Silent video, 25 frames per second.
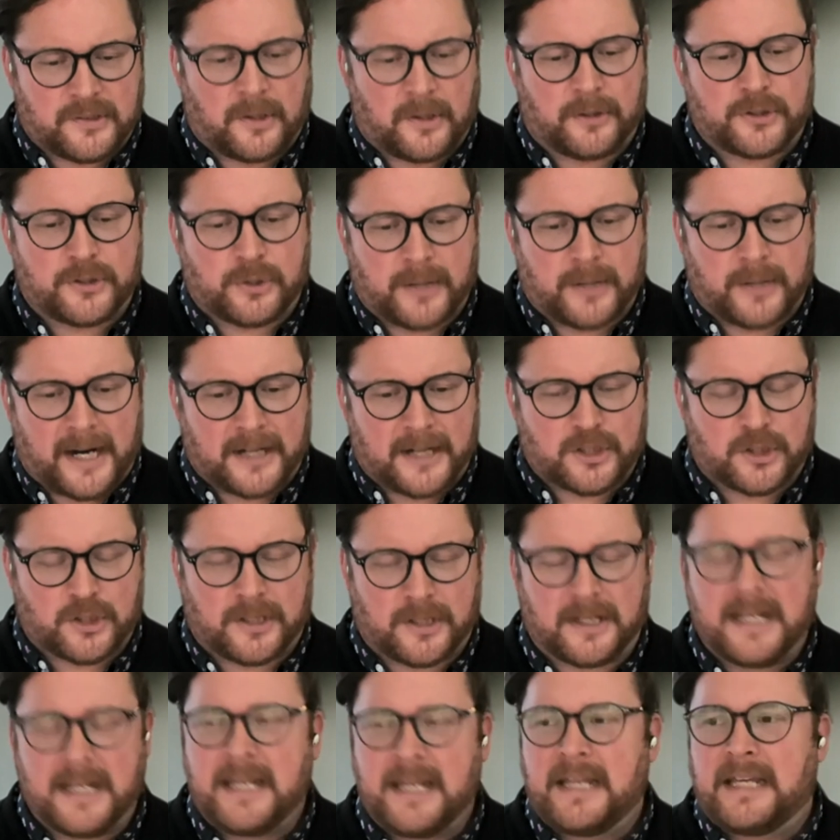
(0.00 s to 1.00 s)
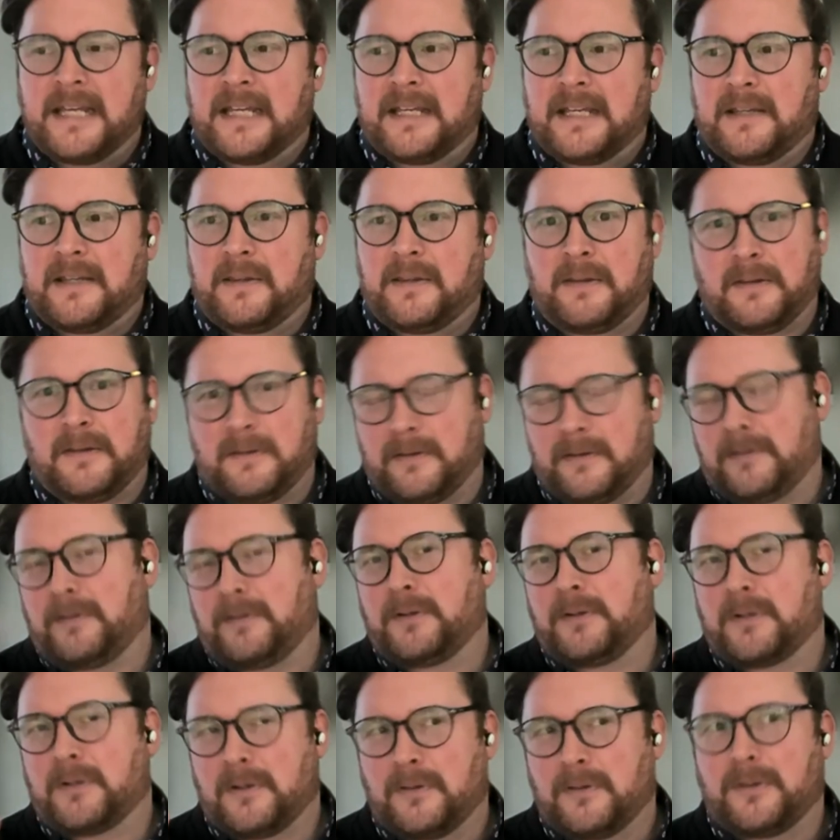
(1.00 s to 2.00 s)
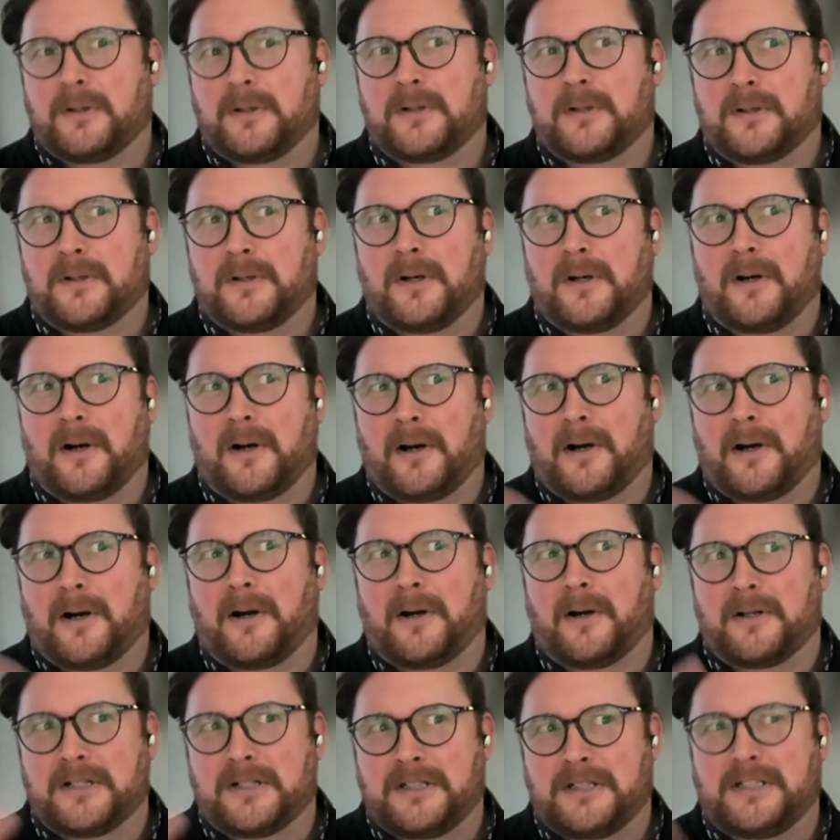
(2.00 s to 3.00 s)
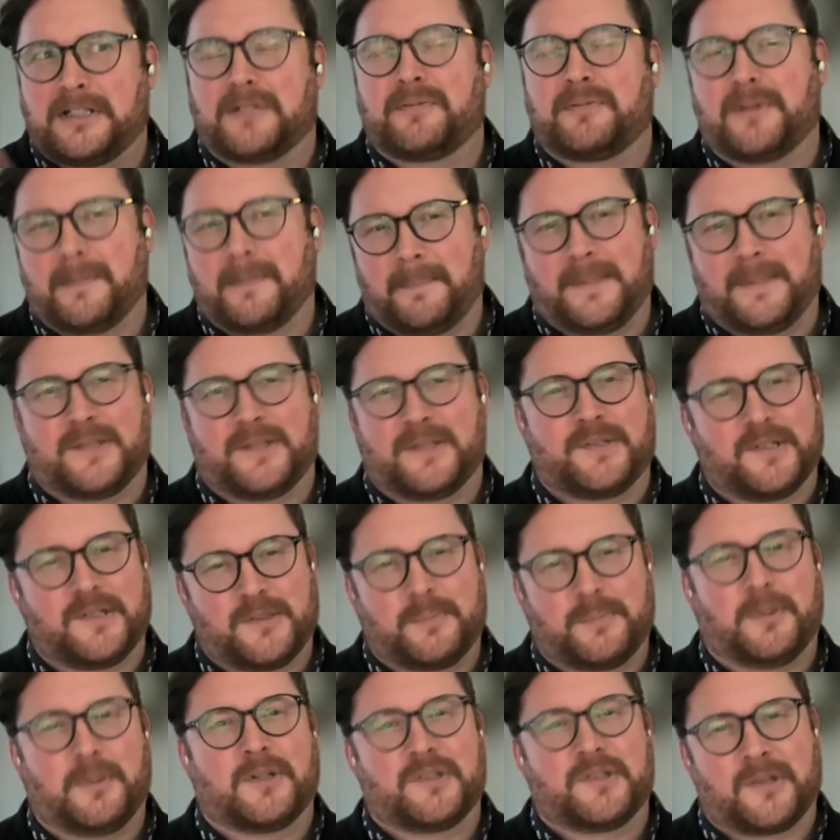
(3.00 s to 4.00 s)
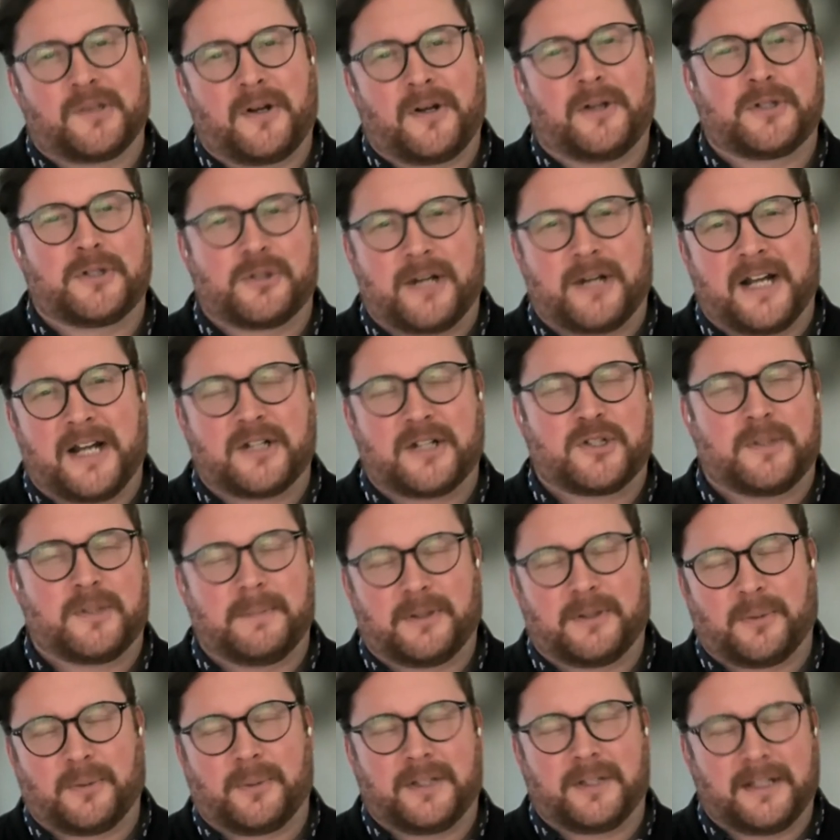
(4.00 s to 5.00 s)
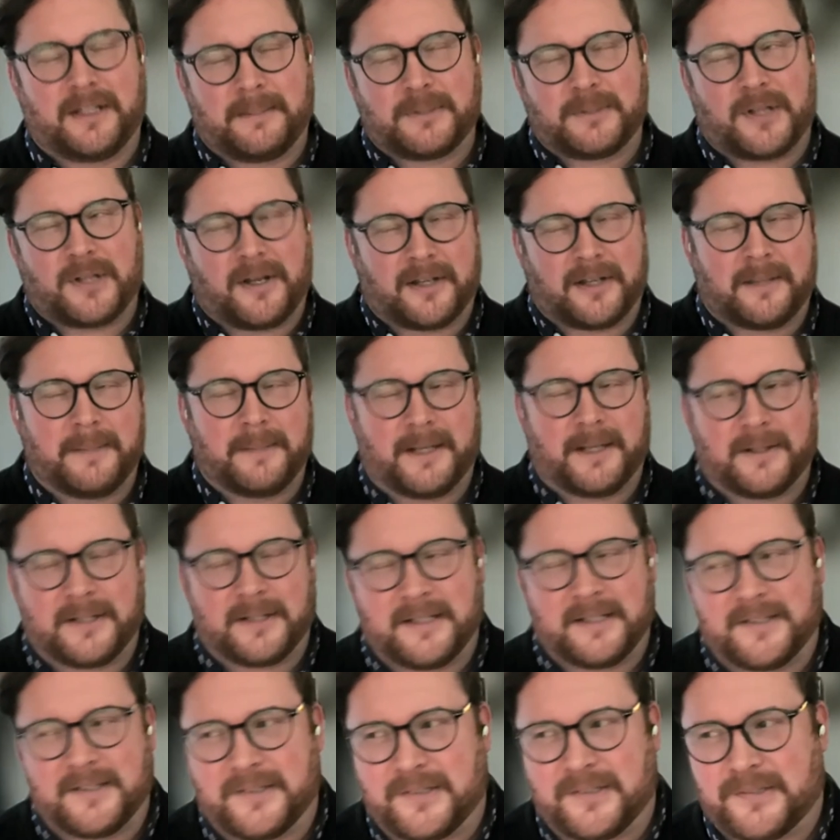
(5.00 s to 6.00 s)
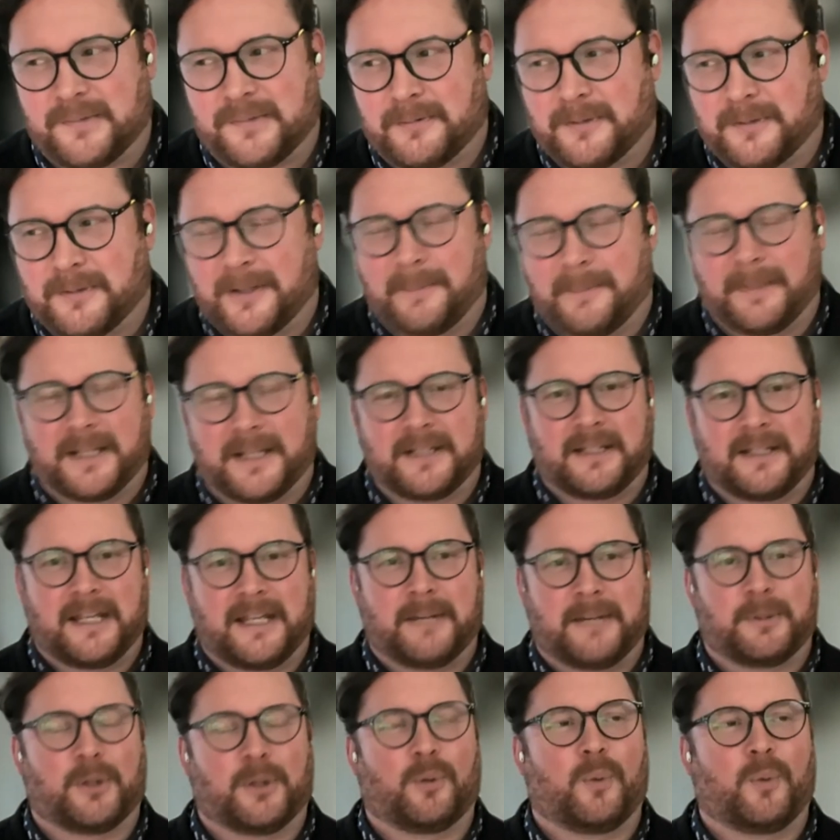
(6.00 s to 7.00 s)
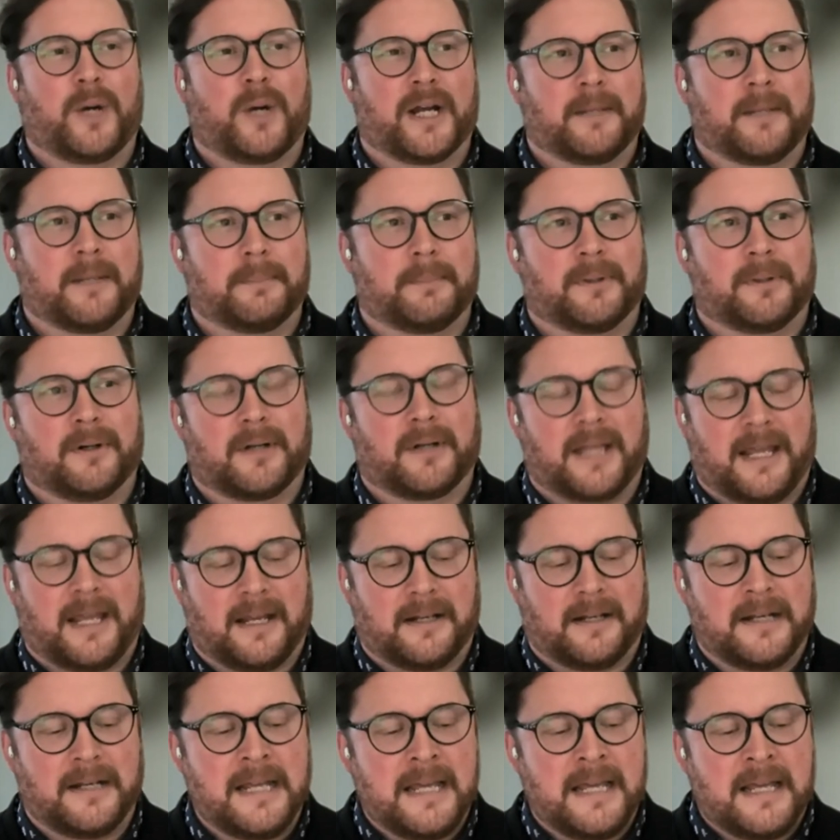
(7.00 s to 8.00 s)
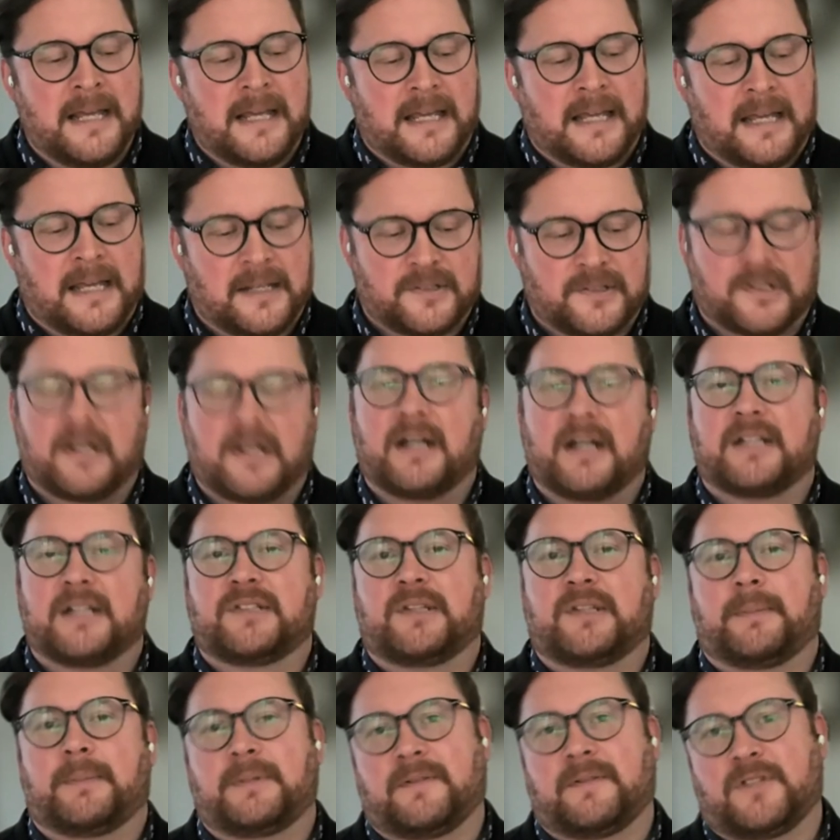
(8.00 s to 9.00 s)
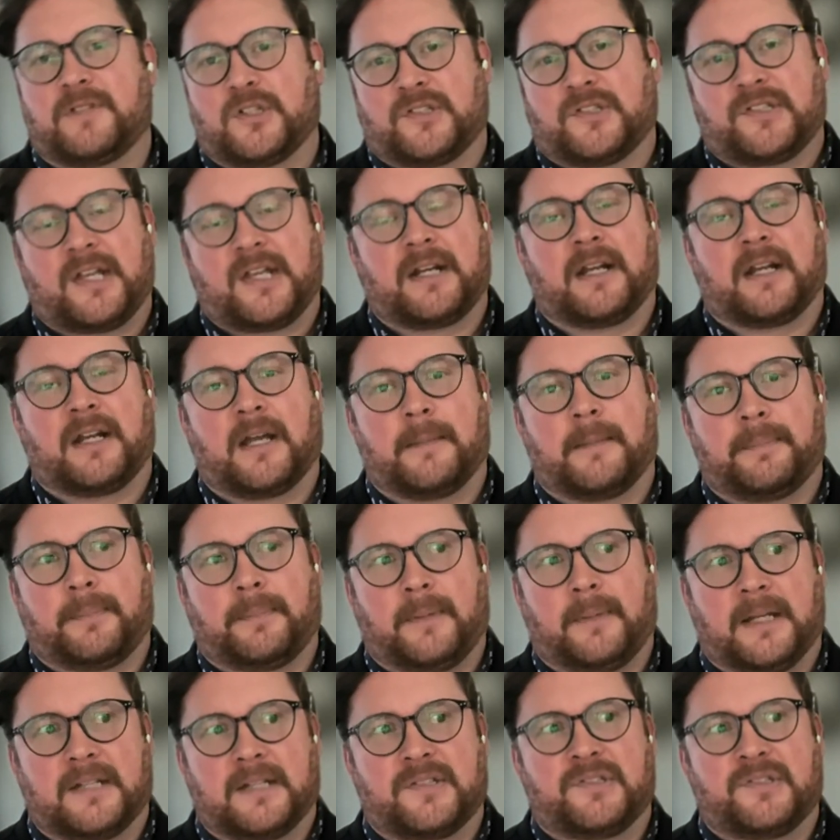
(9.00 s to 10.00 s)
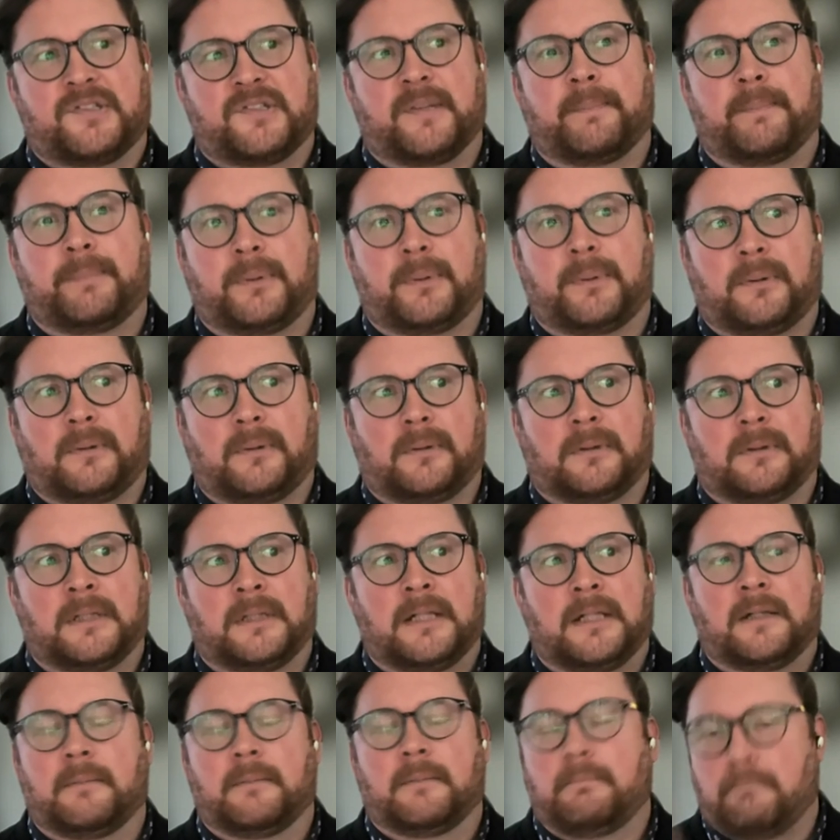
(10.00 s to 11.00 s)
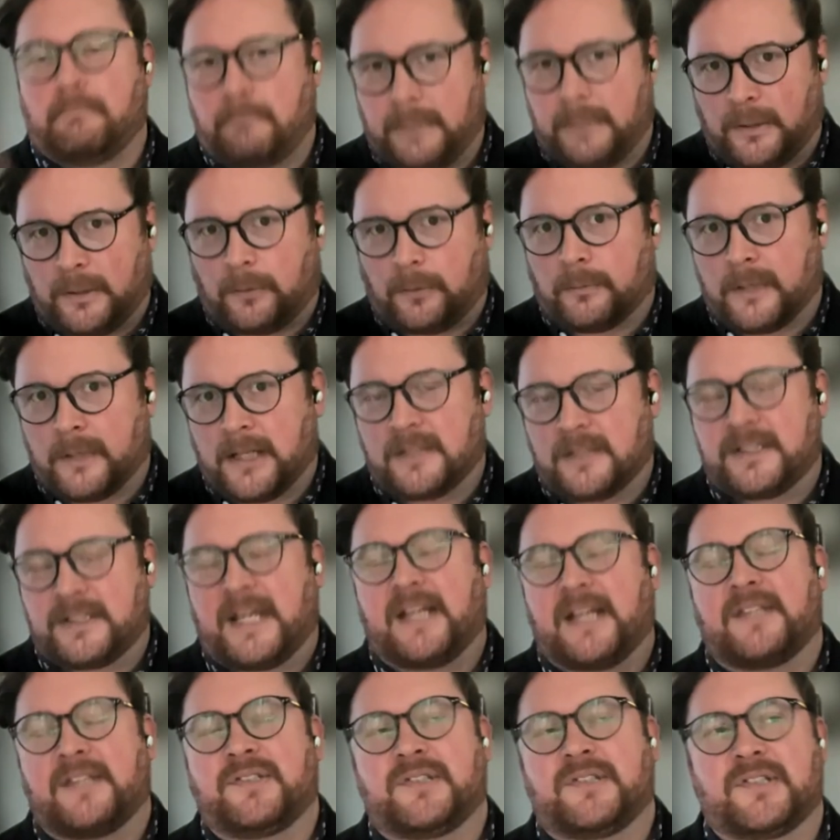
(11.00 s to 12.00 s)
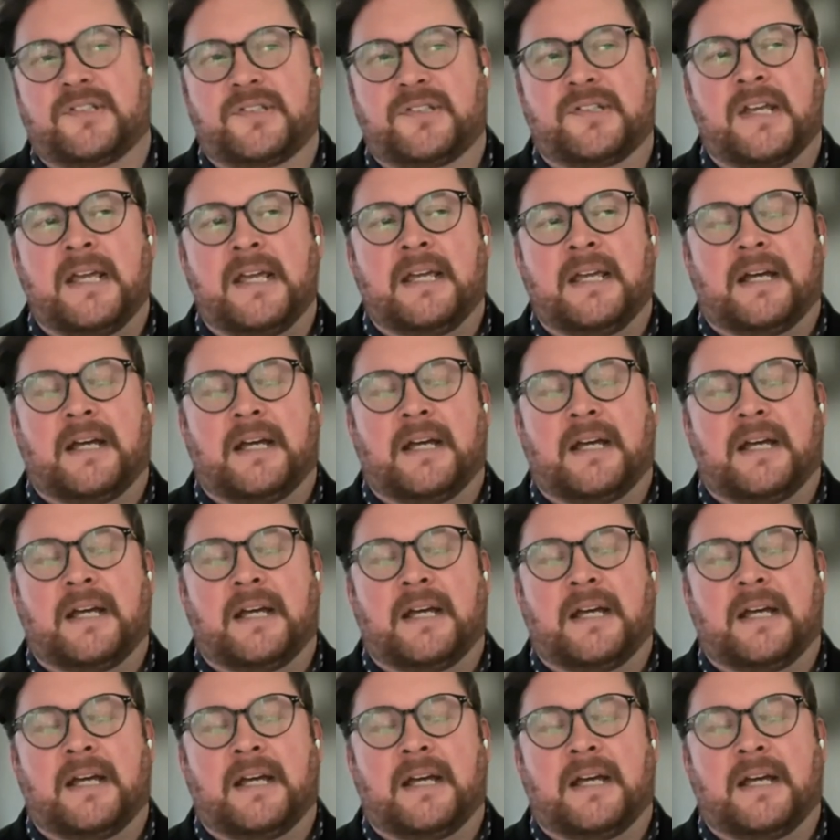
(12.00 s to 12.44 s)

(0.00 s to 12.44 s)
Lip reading: called Traction. There are different business books called Traction, but the one that I'm talking about is written by Gabriel Weinberg, and he has a concept of just setting up like simple middle ring tests,